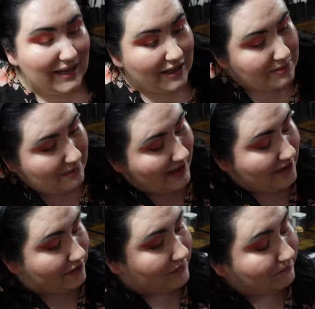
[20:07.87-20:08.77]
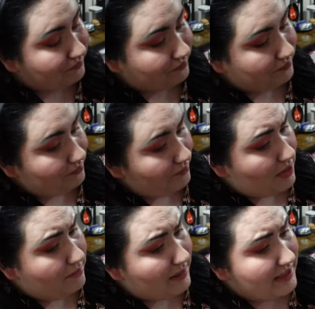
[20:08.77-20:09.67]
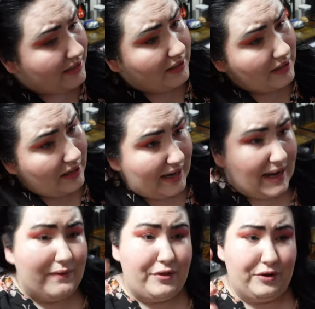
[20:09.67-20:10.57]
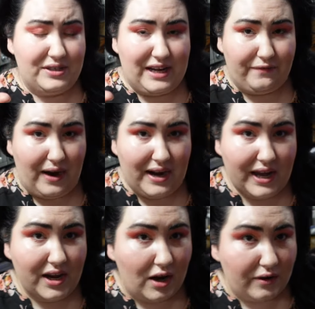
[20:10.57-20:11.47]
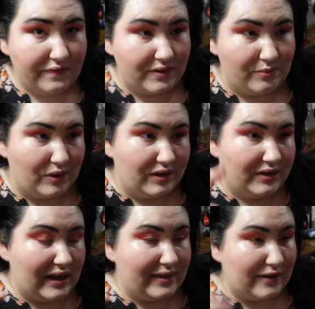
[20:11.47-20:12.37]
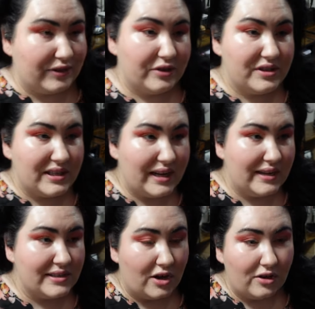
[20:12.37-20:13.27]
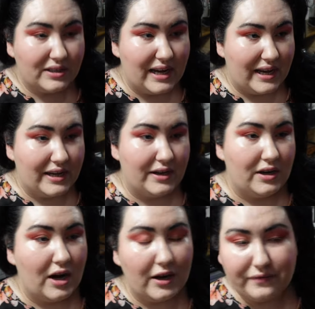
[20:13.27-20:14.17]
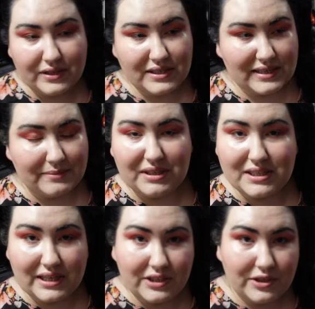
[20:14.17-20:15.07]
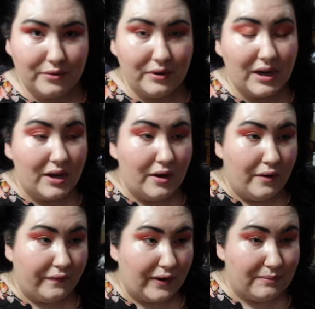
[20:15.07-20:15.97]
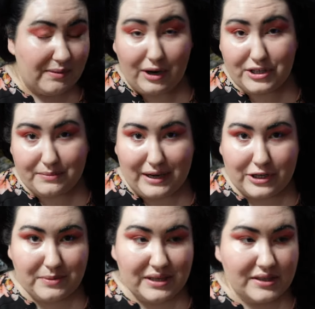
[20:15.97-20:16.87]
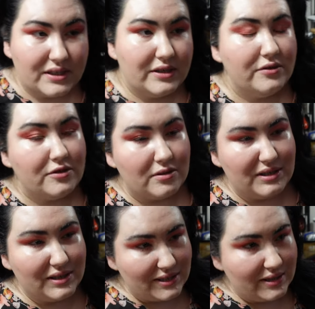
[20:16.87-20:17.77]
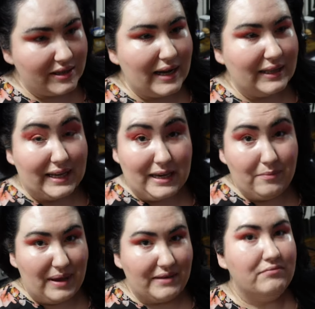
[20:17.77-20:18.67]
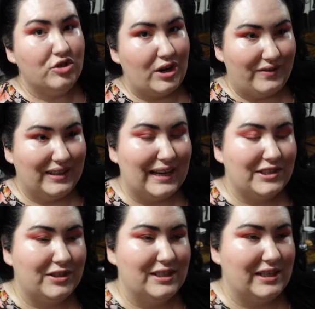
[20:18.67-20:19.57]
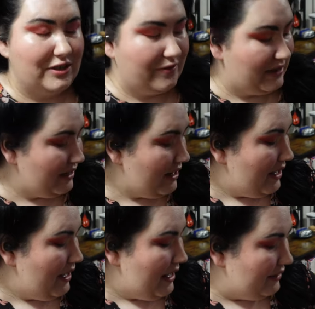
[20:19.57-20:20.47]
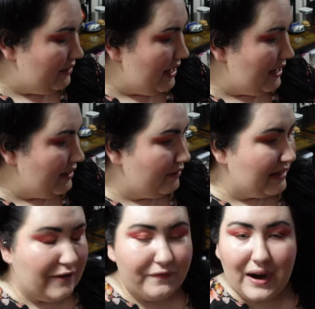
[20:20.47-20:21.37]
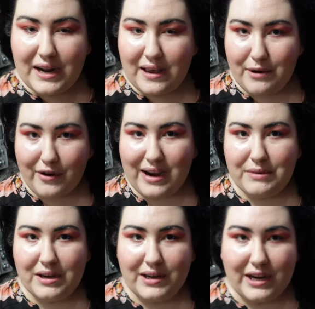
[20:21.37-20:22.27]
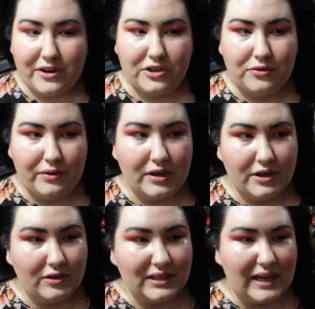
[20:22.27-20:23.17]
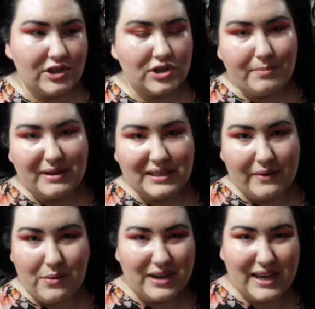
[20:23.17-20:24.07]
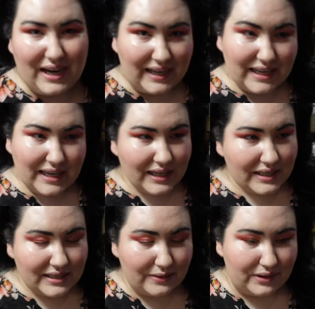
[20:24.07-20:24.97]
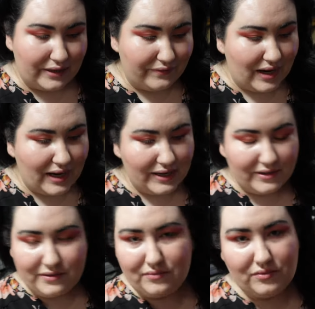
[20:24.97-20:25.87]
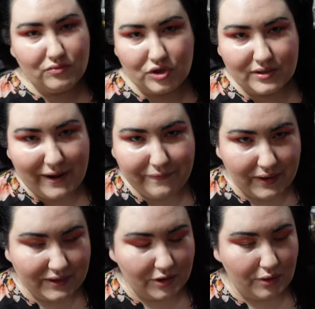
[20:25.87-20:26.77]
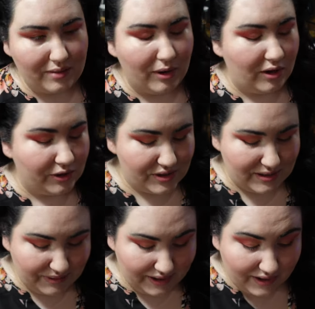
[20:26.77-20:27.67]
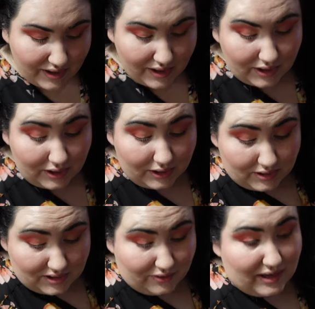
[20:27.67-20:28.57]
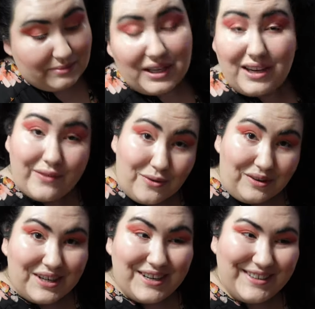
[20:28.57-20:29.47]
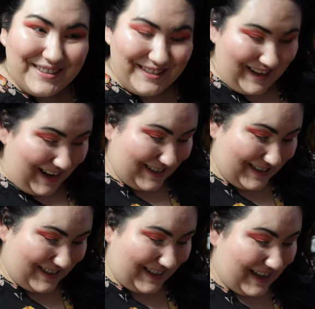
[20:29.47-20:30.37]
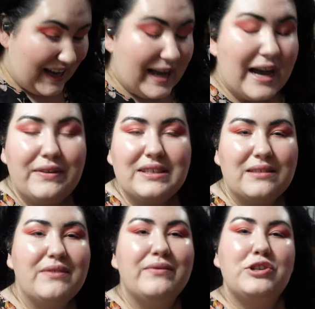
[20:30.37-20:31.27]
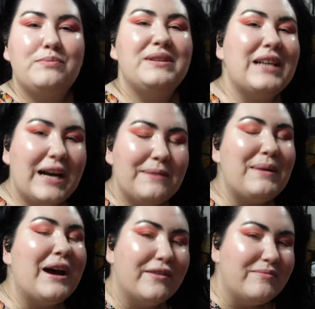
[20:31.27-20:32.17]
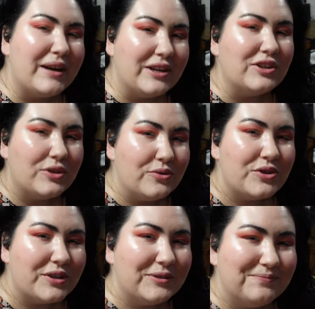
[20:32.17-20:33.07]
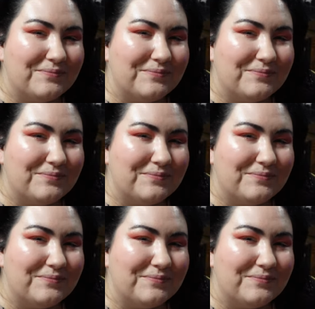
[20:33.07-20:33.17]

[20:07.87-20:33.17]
I got to update my calendar. But I have a Thursday, Friday off from work. And that Thursday is an all day conference that I'm listening to from the Project Management Institute. So I'm gonna listen to that like in bed, try to relax listening to it. And then that Friday, my grandma and I are gonna do an all day shopping day. We wanna hit IKEA, see what they've got, just have fun, go to the mall or something. So I'm looking forward to actually having some enrichment time out of my enclosure.